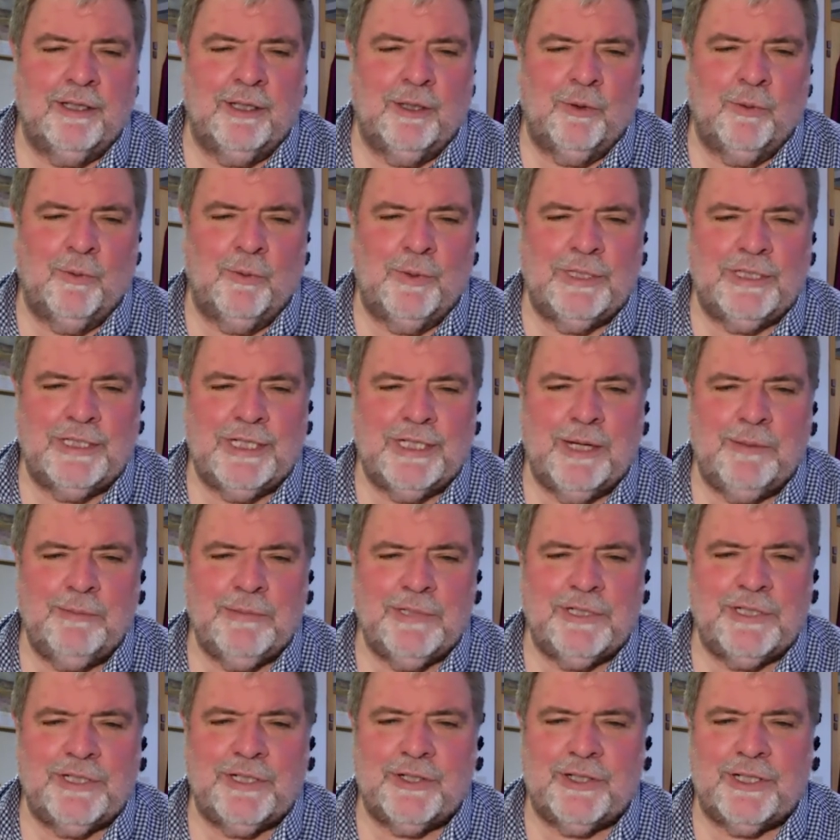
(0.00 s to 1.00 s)
We're
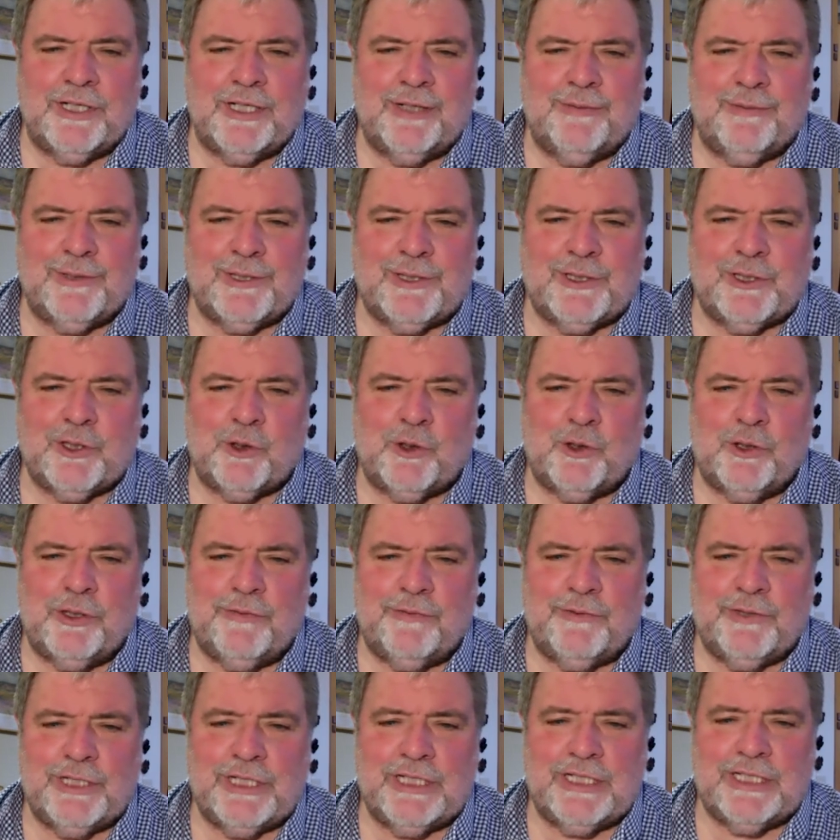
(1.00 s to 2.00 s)
tempted to think of the story of
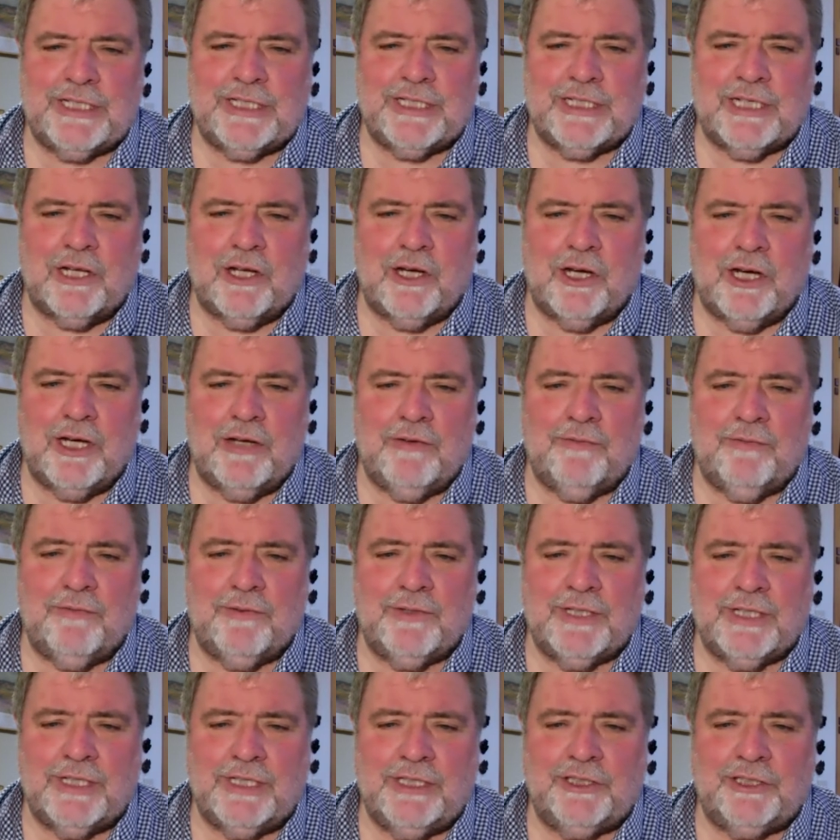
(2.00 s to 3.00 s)
Jesus' life,
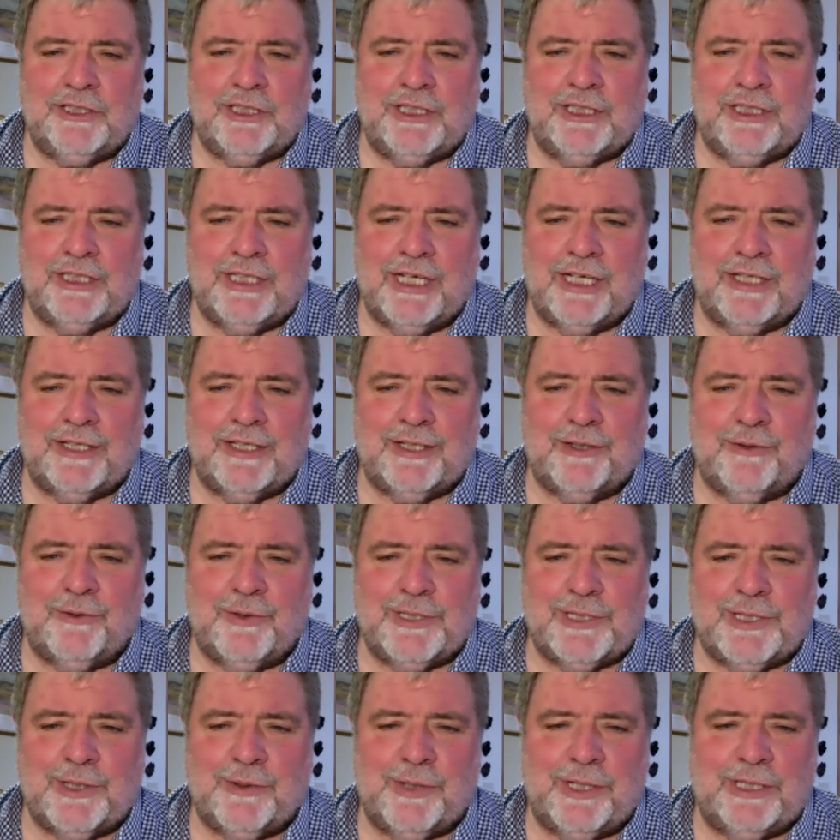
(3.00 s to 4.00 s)
teaching, death and
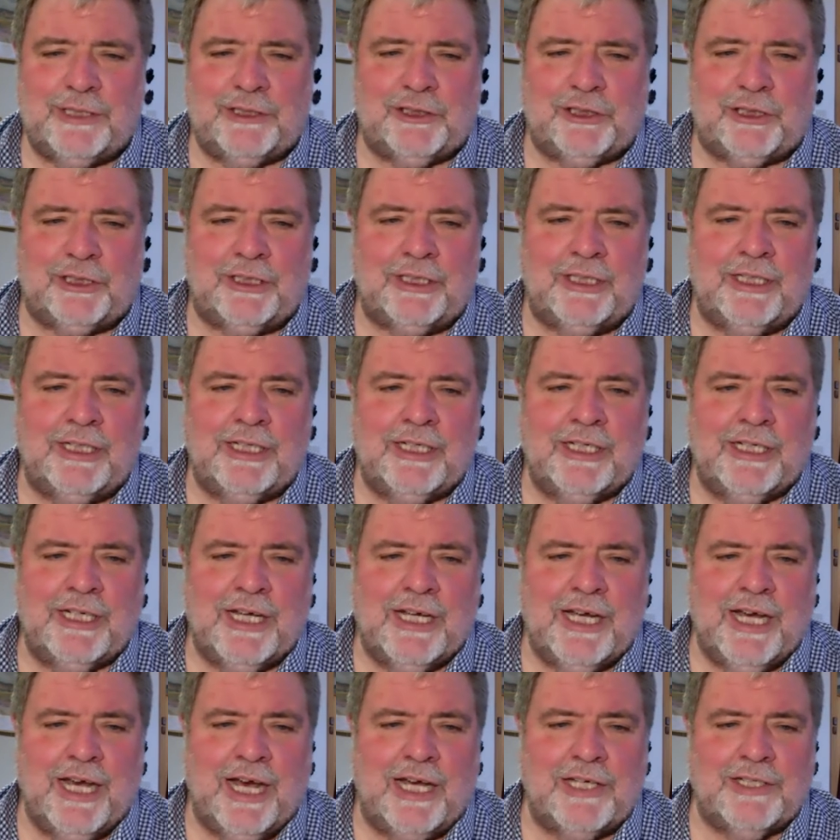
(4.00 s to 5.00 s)
resurrection
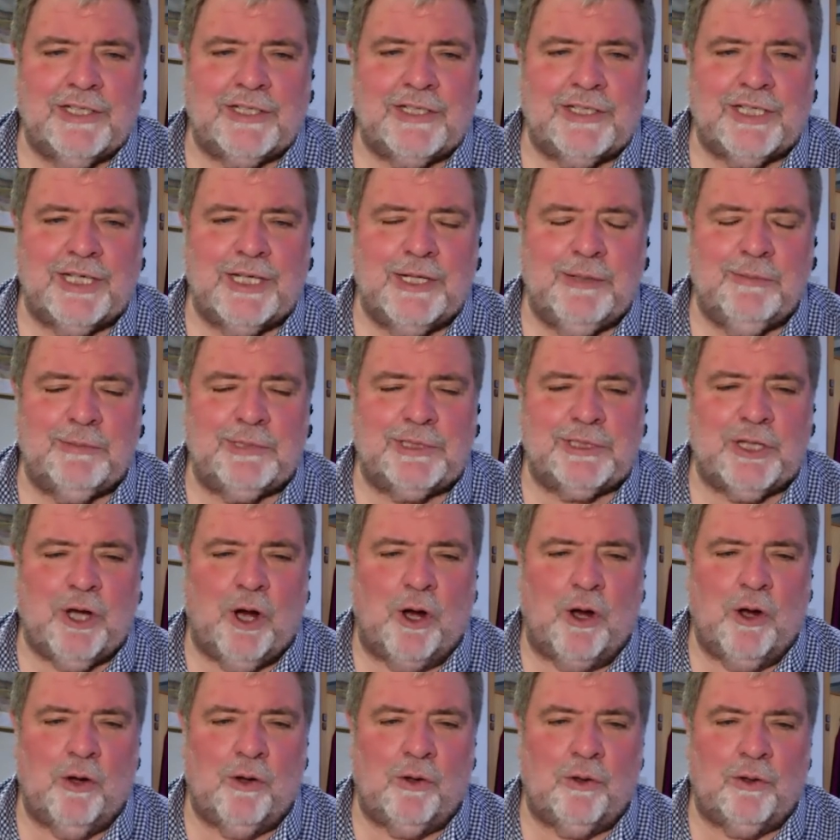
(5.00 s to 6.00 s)
as a seamless
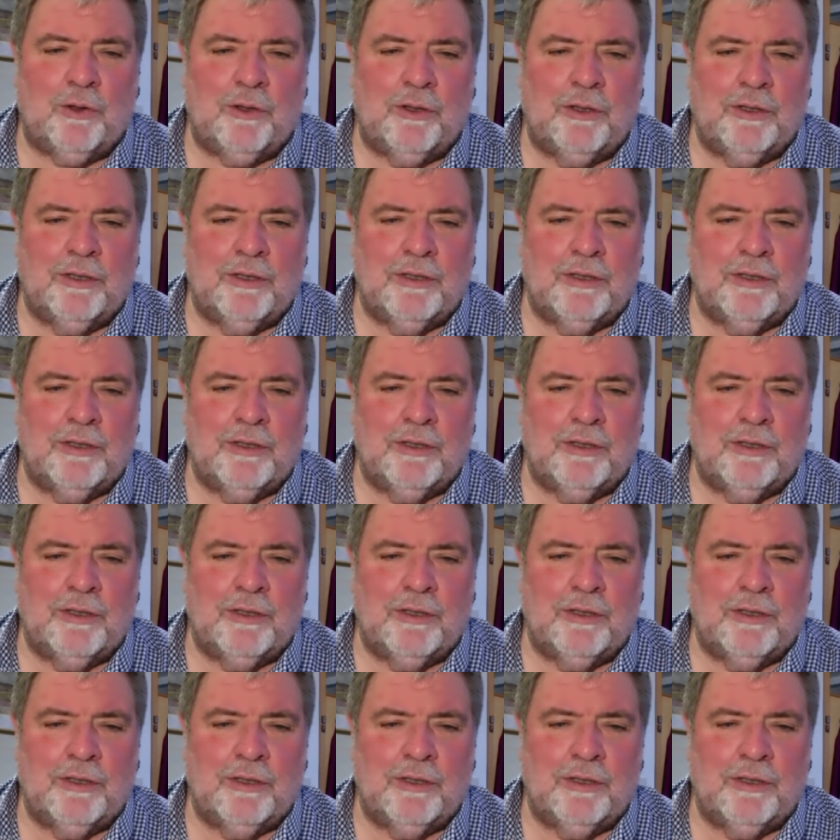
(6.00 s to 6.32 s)
whole.